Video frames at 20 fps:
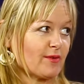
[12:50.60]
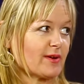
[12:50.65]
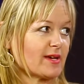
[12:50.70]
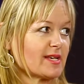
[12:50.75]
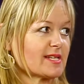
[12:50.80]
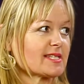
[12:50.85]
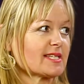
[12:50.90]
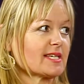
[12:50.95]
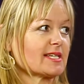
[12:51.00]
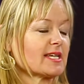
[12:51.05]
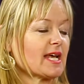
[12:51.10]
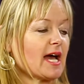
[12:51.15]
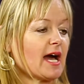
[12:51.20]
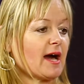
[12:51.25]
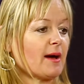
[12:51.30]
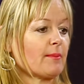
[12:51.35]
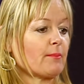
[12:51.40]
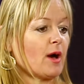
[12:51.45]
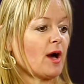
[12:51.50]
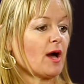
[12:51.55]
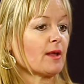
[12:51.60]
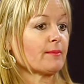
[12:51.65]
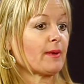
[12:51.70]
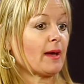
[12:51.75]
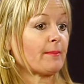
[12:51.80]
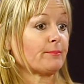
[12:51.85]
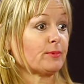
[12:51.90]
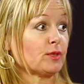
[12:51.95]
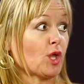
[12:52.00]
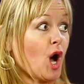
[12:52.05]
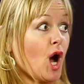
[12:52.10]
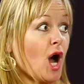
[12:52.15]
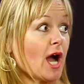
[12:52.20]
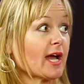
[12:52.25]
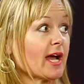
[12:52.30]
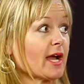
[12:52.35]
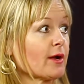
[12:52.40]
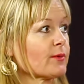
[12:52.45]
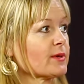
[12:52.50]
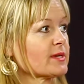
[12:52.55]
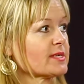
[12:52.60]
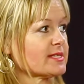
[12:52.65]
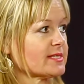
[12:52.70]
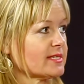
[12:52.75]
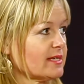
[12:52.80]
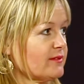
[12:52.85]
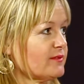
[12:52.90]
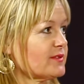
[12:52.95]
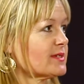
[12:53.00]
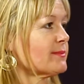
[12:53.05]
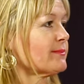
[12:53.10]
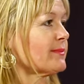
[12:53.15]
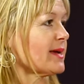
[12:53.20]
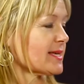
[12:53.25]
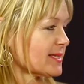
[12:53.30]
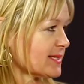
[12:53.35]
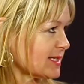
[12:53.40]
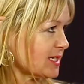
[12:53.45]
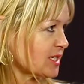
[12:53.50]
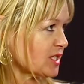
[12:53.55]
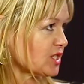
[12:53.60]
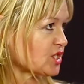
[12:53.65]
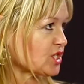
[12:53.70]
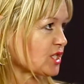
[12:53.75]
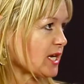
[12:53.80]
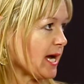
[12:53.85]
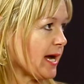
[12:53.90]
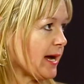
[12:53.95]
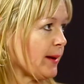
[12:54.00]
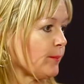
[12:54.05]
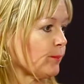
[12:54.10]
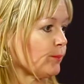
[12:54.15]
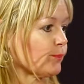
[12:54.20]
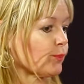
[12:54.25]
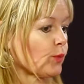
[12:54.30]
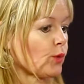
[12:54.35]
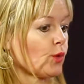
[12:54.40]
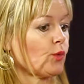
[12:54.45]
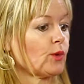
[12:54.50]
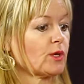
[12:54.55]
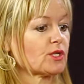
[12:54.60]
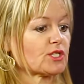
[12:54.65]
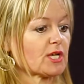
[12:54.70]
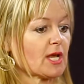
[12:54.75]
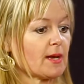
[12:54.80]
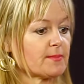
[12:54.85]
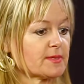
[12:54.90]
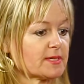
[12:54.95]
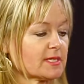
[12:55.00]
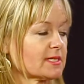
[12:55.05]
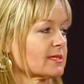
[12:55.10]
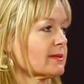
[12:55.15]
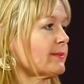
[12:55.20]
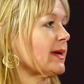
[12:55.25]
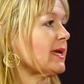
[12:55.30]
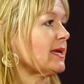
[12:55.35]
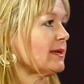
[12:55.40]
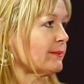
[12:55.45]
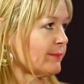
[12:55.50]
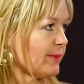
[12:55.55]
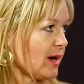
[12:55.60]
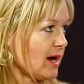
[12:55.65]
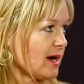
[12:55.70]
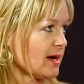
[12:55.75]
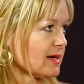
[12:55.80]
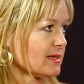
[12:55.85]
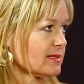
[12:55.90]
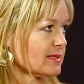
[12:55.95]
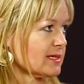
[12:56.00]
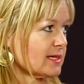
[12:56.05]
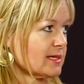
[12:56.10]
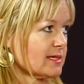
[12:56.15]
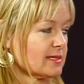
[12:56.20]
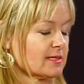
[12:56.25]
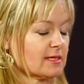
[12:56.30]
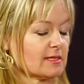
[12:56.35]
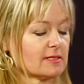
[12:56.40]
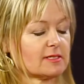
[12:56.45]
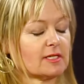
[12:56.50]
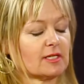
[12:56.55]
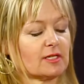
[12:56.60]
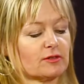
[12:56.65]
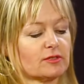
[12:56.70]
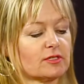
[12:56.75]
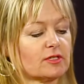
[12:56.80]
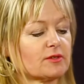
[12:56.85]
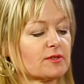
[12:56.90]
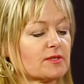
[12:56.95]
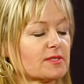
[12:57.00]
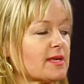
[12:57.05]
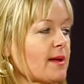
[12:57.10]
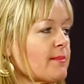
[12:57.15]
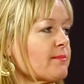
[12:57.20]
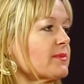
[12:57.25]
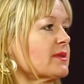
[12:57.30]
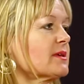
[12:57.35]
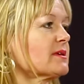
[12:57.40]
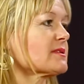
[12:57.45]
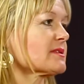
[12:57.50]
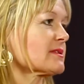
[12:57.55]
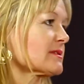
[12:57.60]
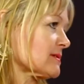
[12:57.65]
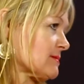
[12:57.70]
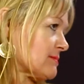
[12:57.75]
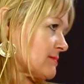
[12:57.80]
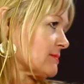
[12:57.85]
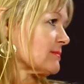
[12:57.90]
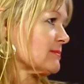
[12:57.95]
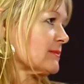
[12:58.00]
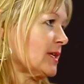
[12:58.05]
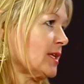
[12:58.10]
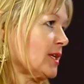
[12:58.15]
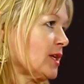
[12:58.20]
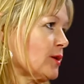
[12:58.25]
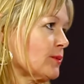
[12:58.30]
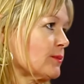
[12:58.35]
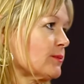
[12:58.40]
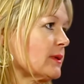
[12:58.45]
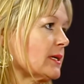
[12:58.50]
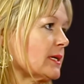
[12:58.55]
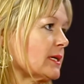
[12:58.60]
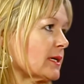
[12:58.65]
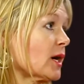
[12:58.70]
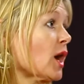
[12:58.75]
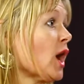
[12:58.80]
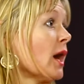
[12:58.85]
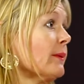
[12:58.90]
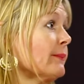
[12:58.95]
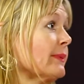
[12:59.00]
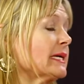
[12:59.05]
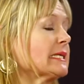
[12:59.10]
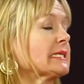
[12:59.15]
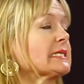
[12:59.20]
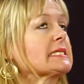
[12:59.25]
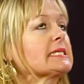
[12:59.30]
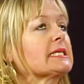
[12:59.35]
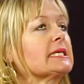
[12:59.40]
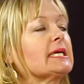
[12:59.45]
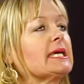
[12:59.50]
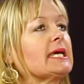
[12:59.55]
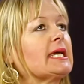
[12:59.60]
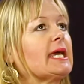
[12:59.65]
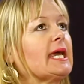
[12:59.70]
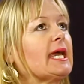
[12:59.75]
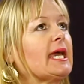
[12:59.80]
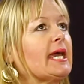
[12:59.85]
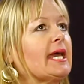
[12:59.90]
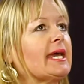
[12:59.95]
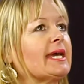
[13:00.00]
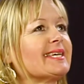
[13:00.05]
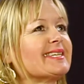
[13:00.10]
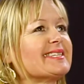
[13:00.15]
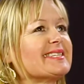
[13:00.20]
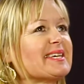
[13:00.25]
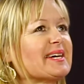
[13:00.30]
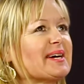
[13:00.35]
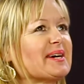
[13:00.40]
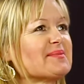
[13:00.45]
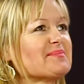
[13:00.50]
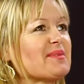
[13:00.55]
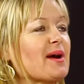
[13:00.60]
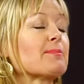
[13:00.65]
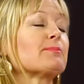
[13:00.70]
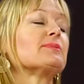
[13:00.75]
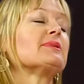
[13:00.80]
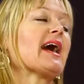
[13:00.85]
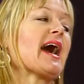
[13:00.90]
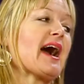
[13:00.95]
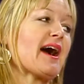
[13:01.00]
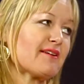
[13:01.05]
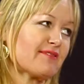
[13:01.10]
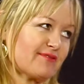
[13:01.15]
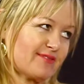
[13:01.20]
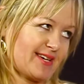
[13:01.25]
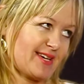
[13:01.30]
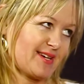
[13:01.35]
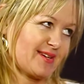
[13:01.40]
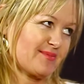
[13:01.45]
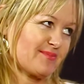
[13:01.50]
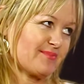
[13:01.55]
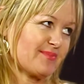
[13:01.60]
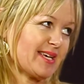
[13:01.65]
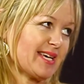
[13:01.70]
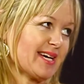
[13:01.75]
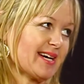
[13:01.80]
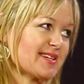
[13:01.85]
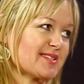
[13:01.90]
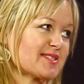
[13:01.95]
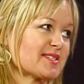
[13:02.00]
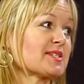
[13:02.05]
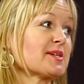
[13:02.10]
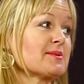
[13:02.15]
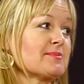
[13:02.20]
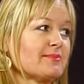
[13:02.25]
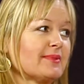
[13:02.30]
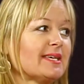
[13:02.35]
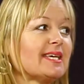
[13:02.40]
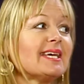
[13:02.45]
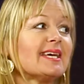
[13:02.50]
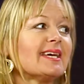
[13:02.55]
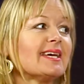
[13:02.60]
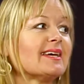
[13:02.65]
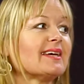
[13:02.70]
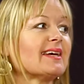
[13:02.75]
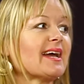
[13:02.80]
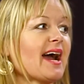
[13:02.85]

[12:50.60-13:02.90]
recent. On my blog, I received a message which comes into my inbox, and it says, do you accept this, comment? And I'm laughing because to me,